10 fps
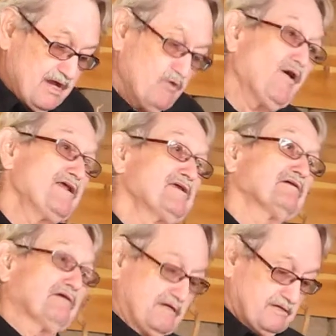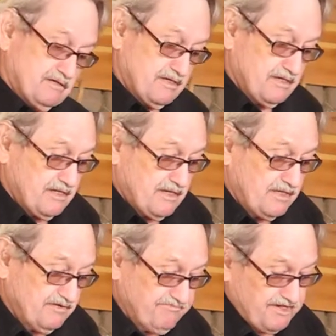Waiting
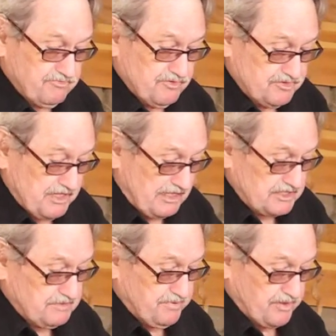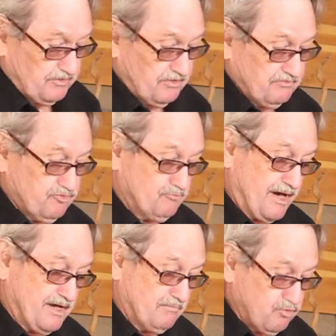in the Veterans Hospital for
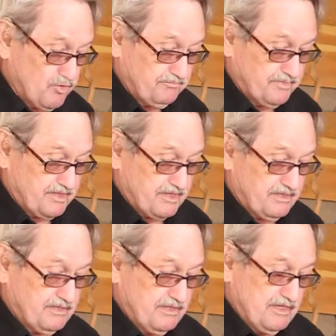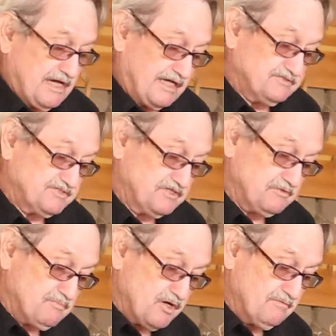my appointment, I sit
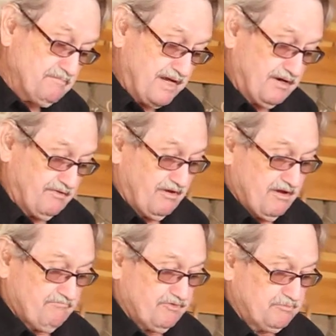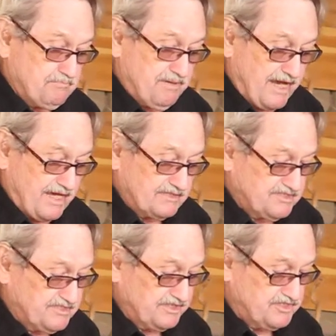among men from the
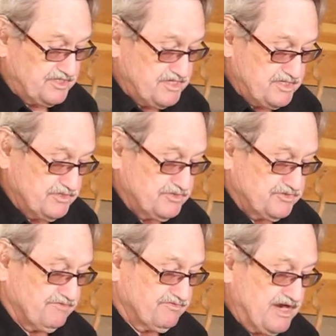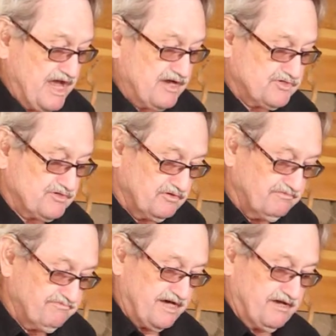past 60 years of national
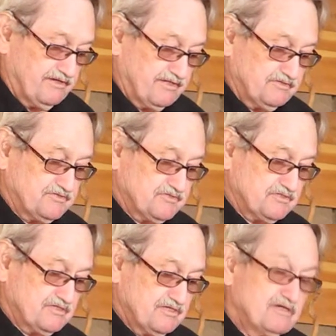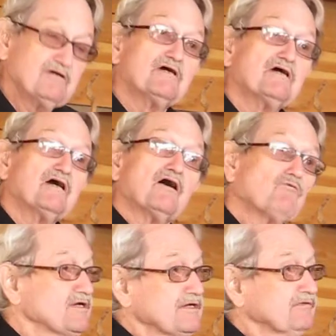violence.
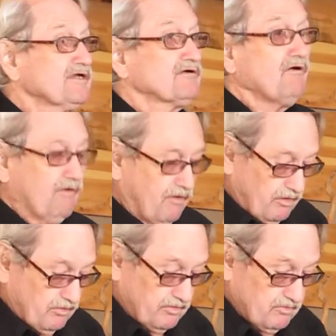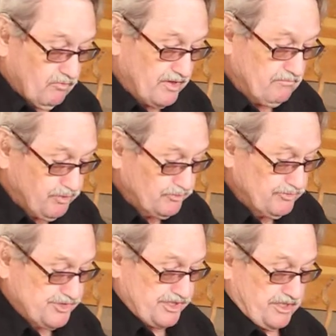We nearly all wear
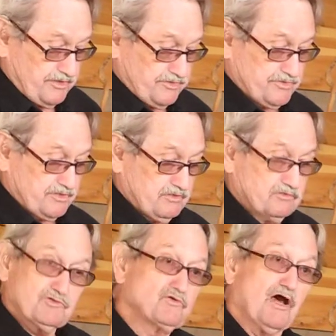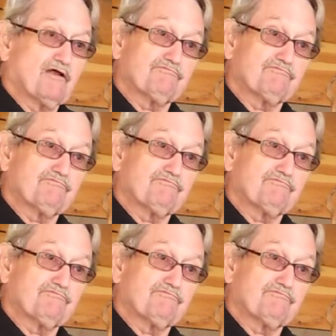blue jeans, do not